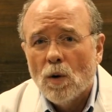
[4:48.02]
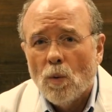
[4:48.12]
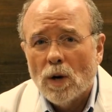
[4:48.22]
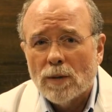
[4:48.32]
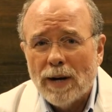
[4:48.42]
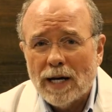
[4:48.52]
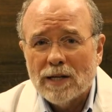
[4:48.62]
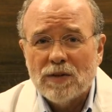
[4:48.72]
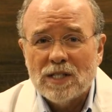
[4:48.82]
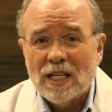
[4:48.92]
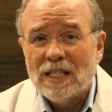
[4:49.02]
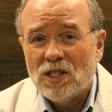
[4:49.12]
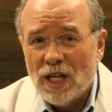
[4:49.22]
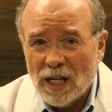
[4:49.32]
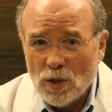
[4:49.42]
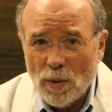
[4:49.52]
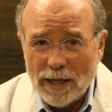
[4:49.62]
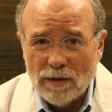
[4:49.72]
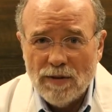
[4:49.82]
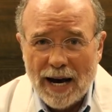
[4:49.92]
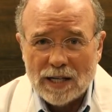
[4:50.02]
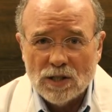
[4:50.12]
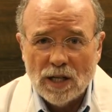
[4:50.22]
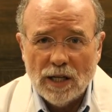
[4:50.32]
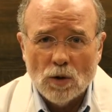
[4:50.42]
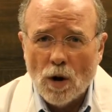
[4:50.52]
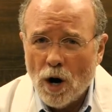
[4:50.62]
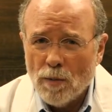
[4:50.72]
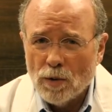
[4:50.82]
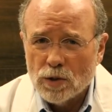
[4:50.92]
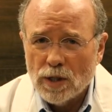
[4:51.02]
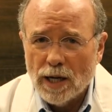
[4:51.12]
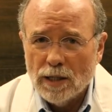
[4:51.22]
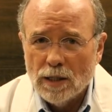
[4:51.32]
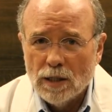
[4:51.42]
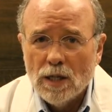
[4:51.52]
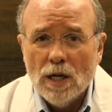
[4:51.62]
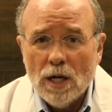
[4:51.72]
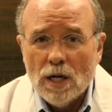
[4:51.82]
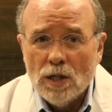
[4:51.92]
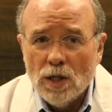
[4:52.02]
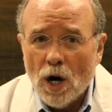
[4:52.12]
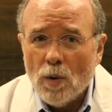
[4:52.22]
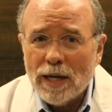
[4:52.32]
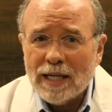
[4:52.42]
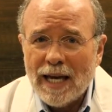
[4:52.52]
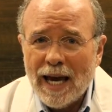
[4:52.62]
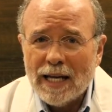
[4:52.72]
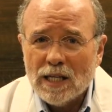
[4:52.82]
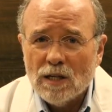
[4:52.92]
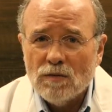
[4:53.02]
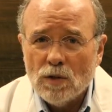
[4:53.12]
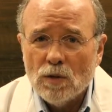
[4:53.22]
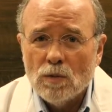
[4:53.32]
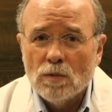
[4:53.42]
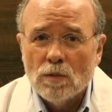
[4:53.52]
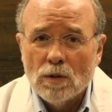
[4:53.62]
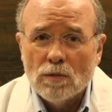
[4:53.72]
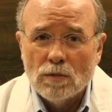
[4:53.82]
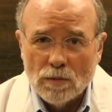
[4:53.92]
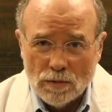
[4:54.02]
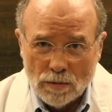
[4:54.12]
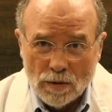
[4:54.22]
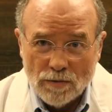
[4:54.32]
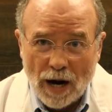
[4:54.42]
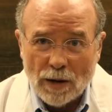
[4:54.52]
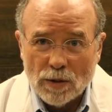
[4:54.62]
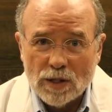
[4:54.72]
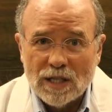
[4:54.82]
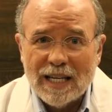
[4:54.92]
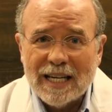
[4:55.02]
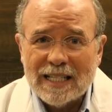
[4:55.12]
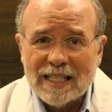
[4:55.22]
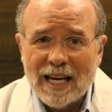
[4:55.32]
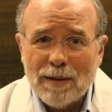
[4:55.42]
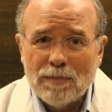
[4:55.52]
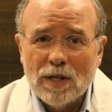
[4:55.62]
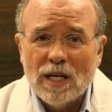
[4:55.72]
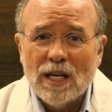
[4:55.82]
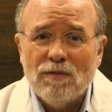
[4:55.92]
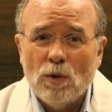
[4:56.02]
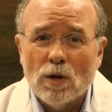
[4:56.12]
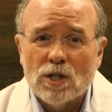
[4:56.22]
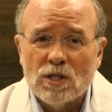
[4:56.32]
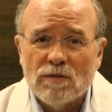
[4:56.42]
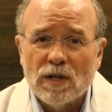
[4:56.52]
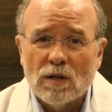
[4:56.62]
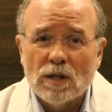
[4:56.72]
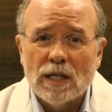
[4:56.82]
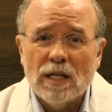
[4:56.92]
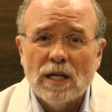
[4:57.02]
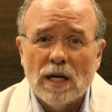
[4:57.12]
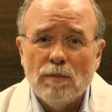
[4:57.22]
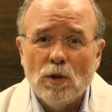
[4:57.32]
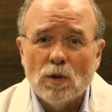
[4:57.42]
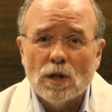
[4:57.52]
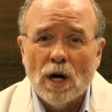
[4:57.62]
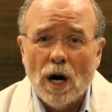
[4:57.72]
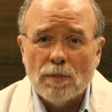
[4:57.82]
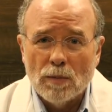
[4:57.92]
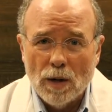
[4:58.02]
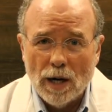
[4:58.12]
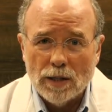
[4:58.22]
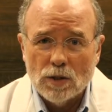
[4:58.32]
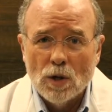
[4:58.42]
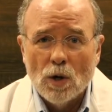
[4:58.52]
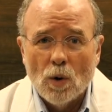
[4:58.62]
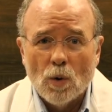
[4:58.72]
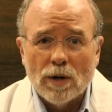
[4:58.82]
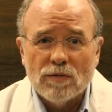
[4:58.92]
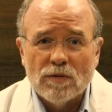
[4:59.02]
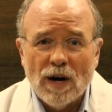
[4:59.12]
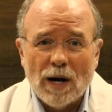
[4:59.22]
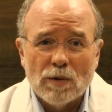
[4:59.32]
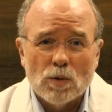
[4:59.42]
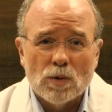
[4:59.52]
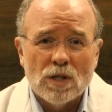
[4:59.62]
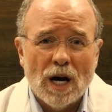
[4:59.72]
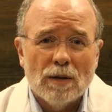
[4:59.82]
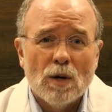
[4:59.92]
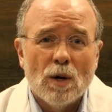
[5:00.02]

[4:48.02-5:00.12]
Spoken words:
What about if it's an attenuated vaccine or almost dead? No, it can't give you the virus except if you are severely immunocompromised or if the virus was not